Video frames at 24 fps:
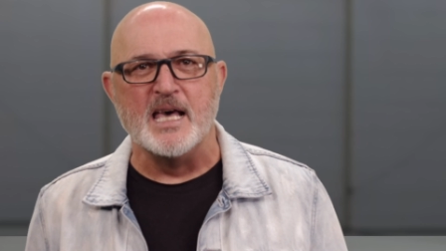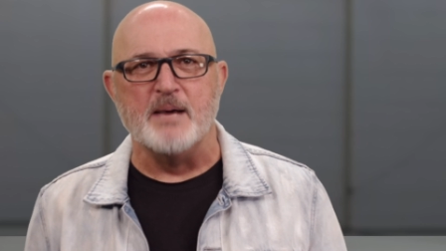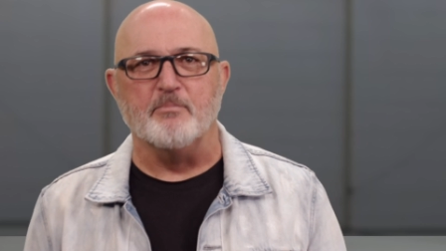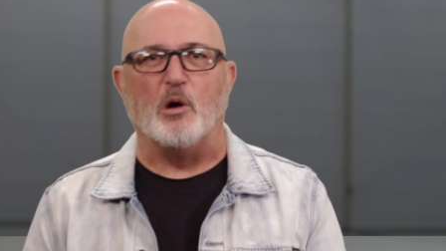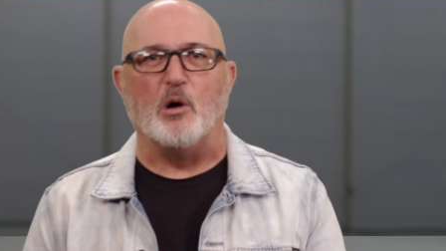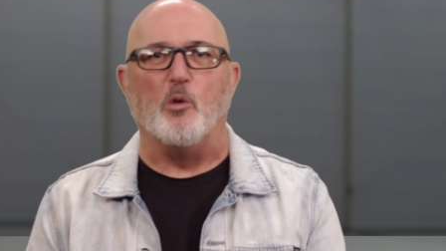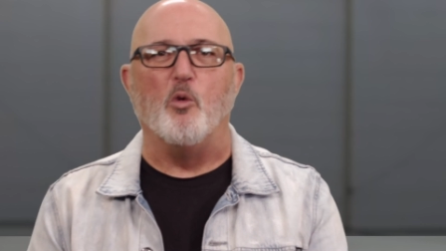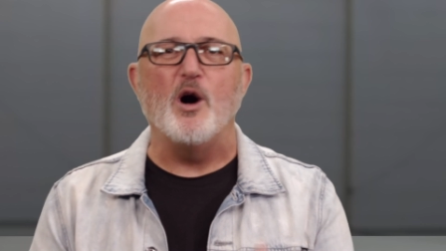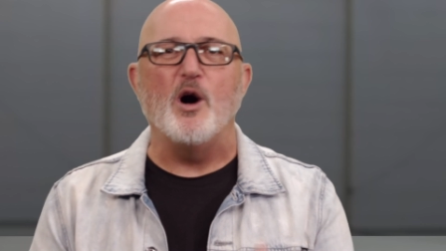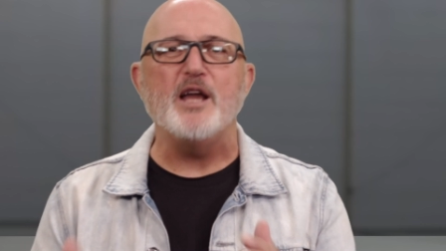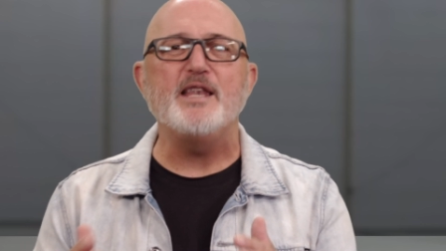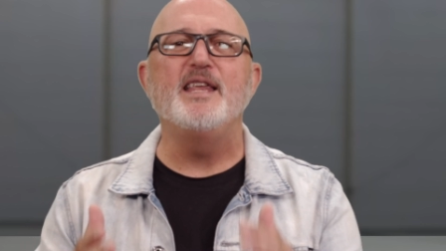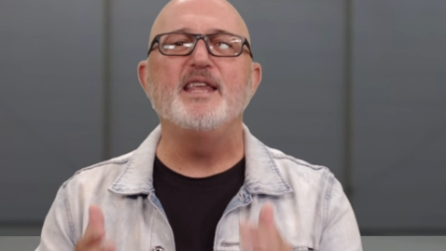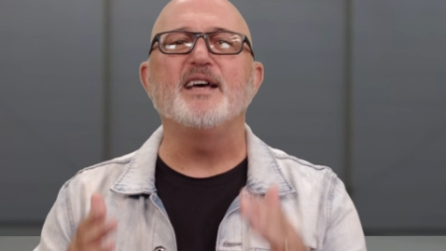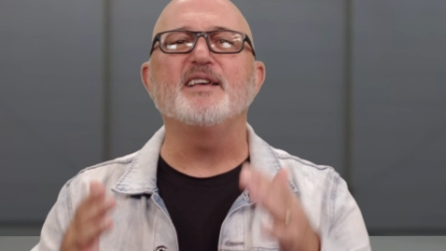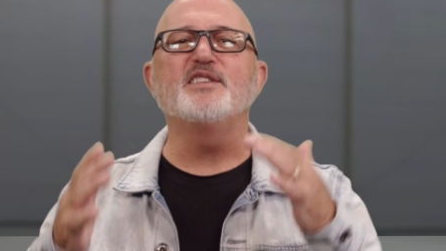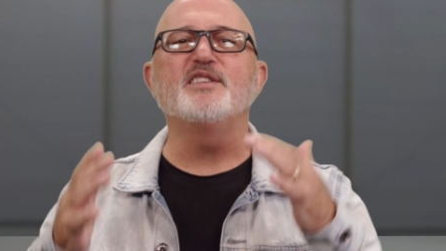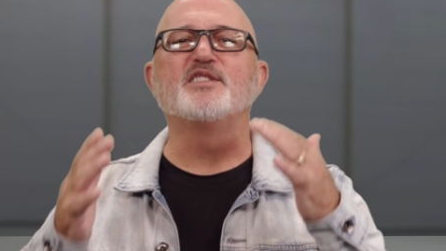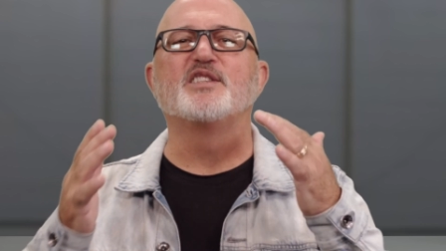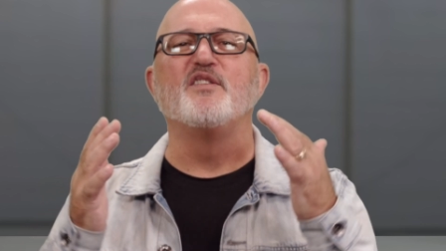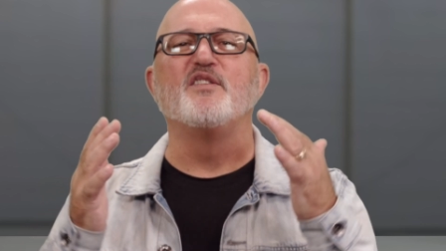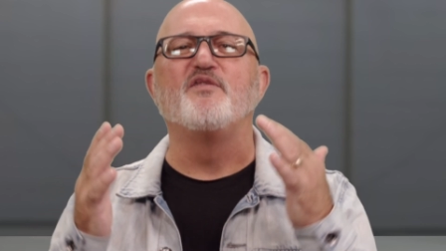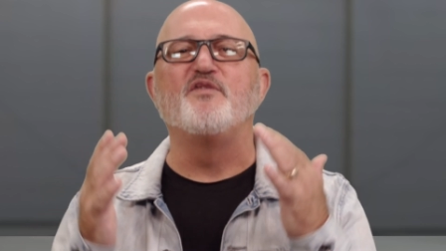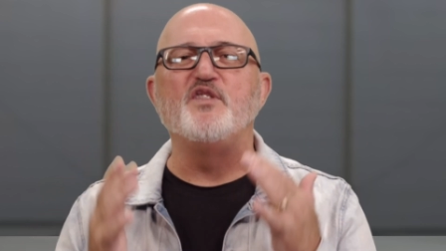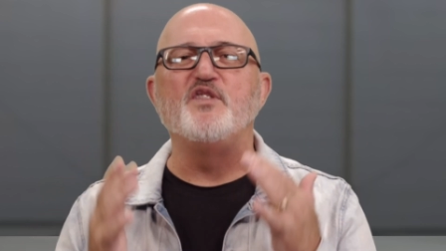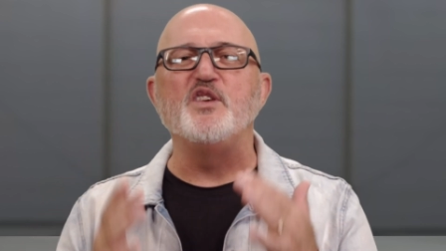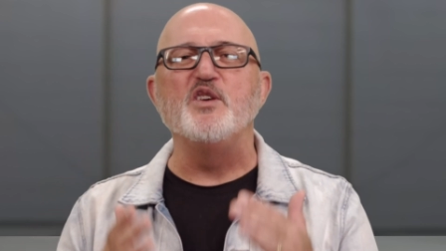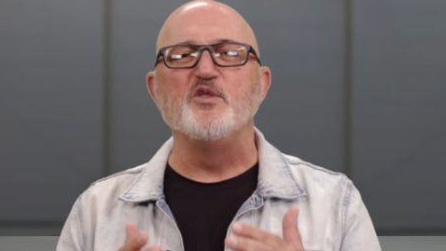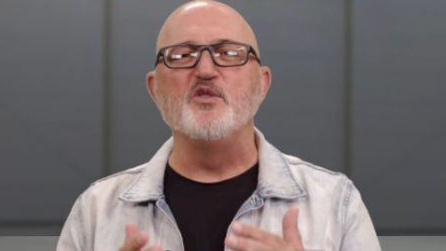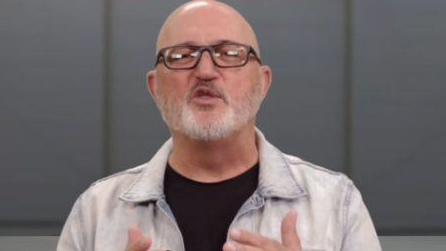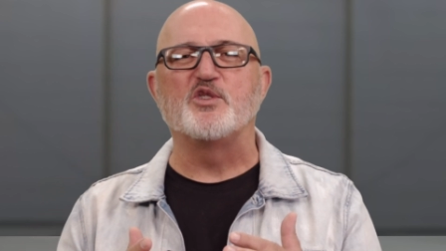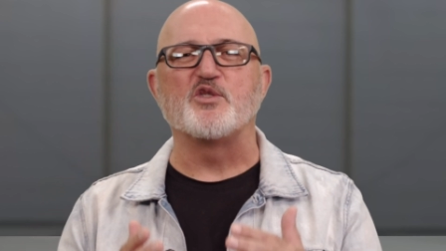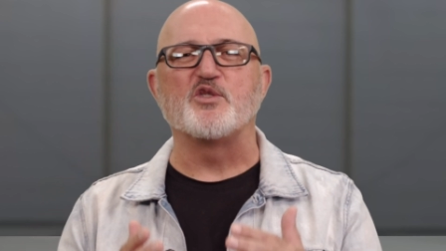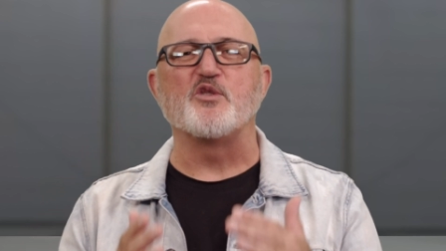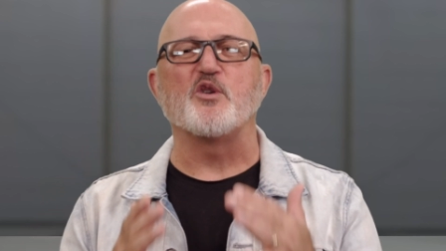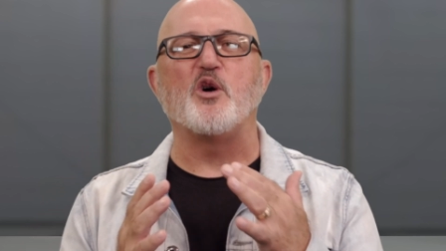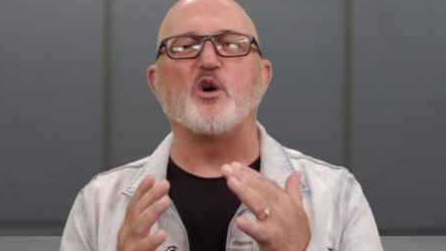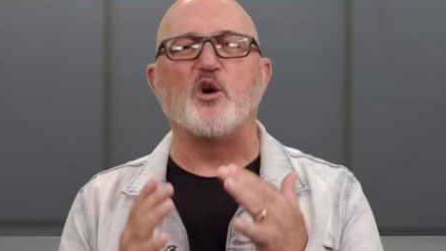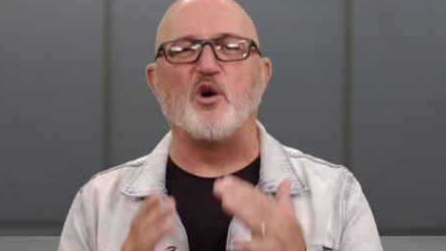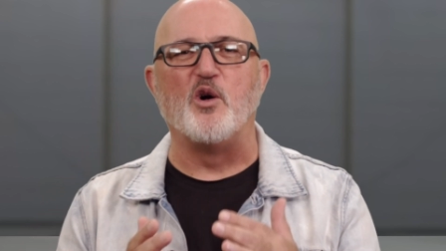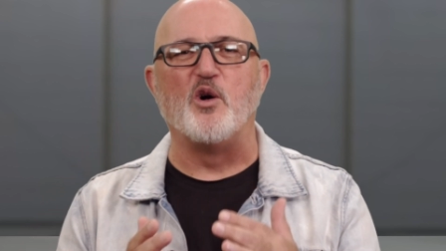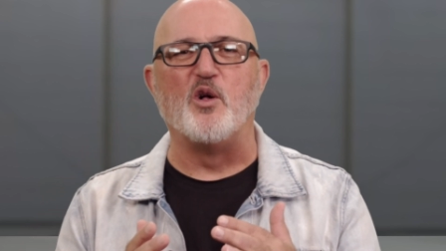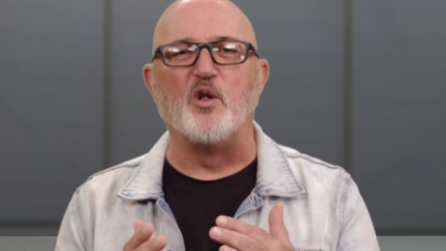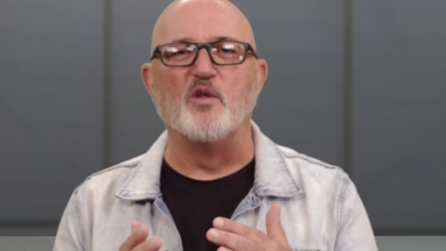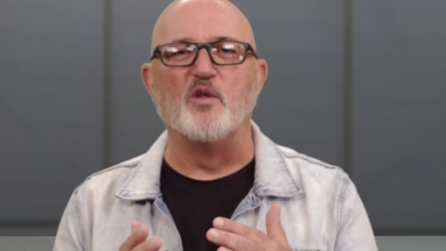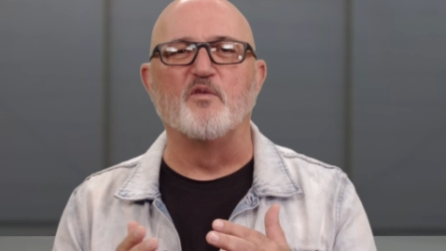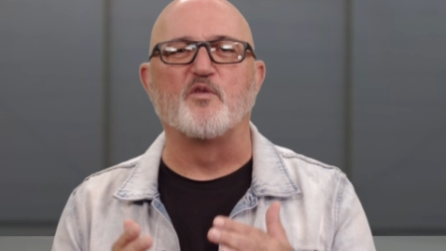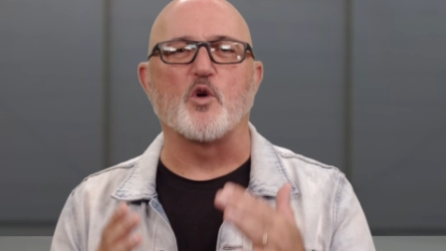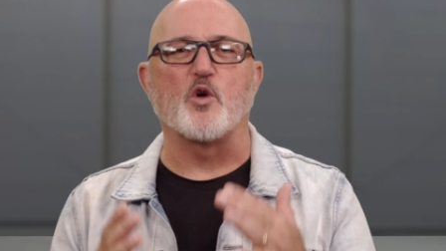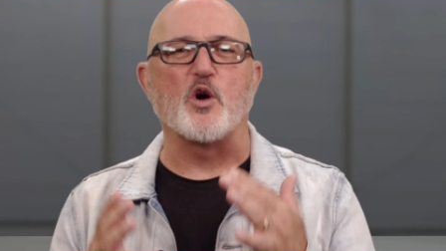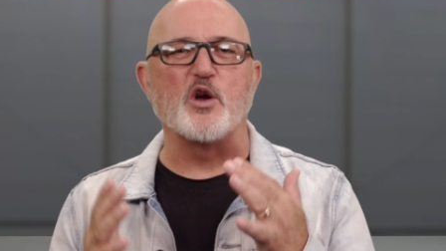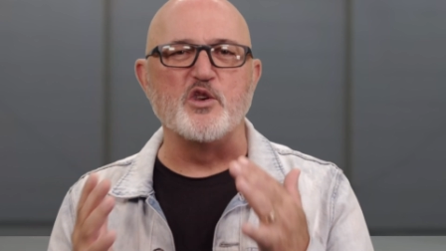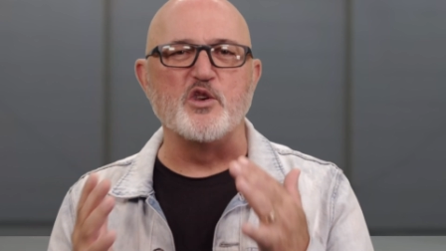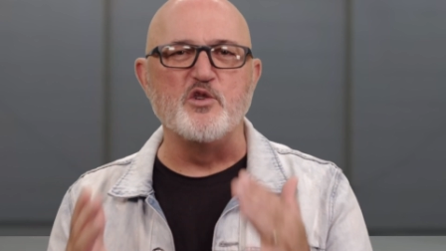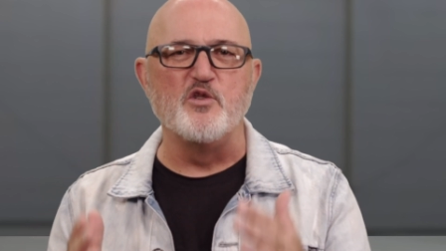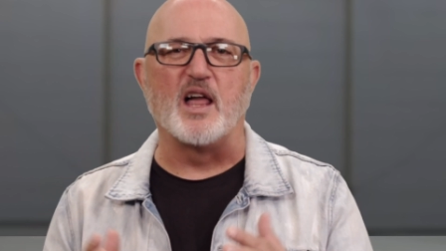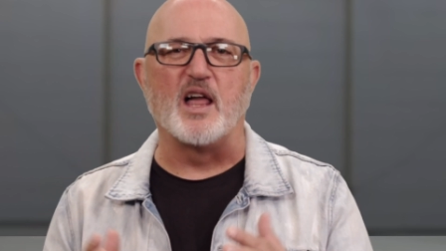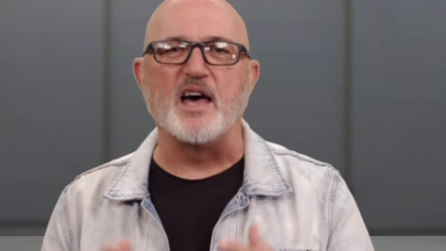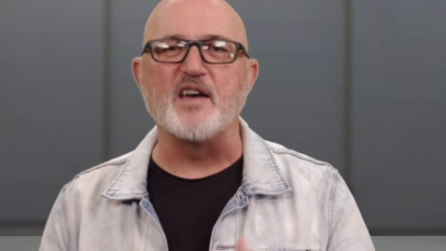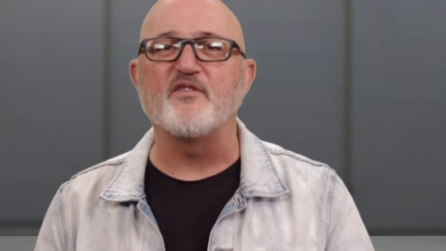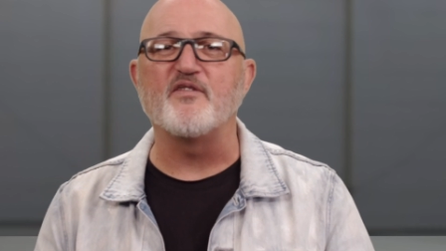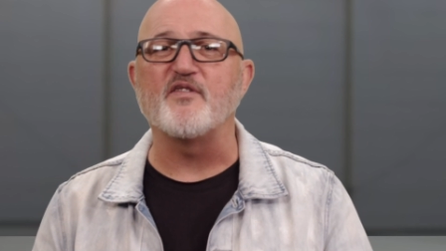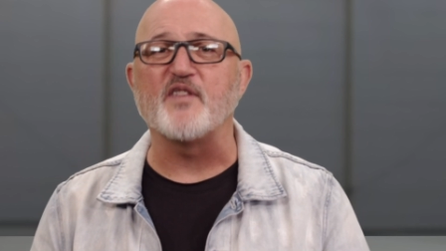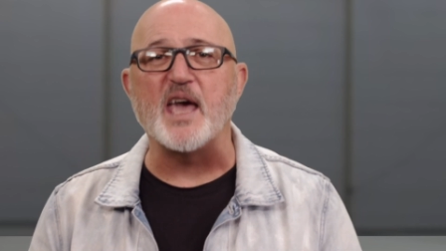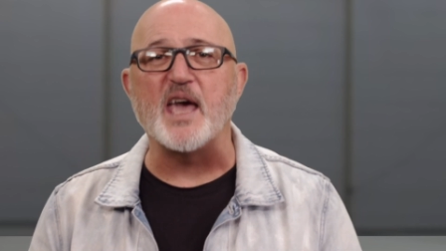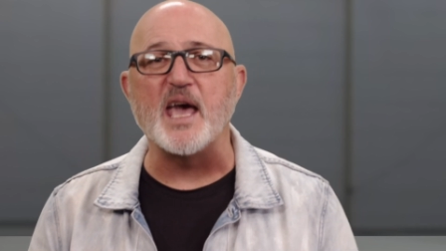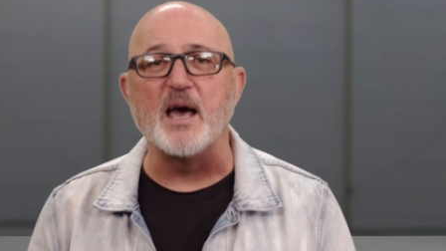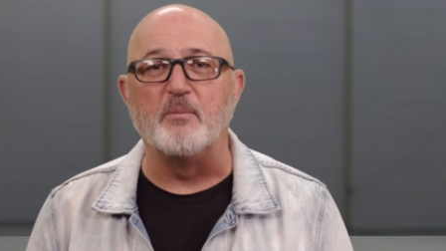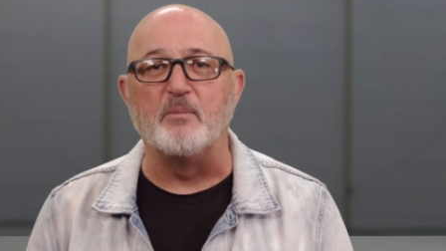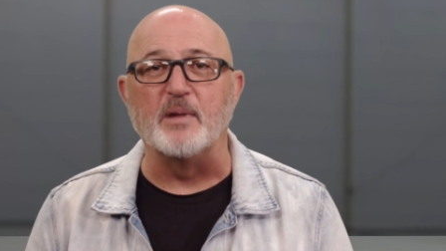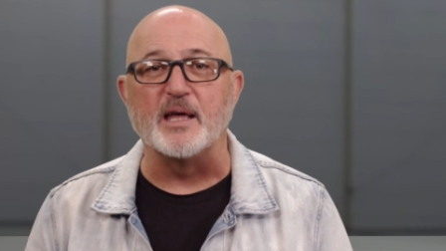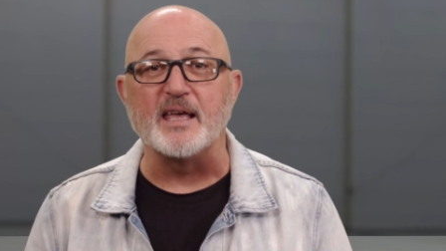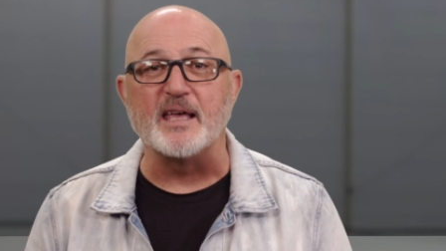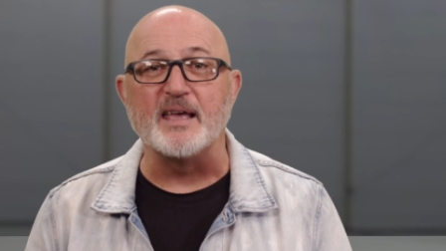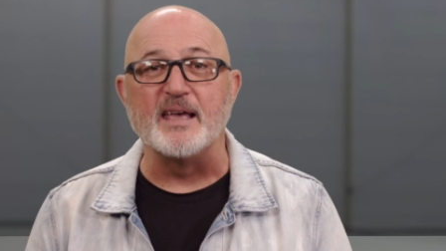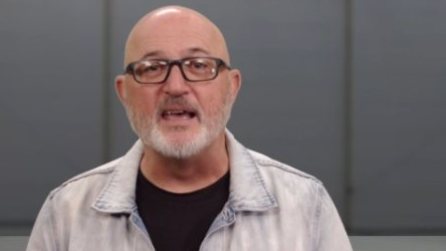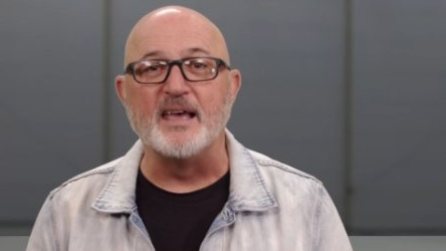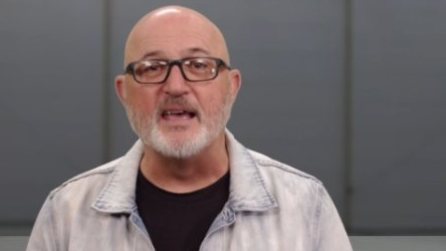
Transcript: But what does the future hold for a New Life family?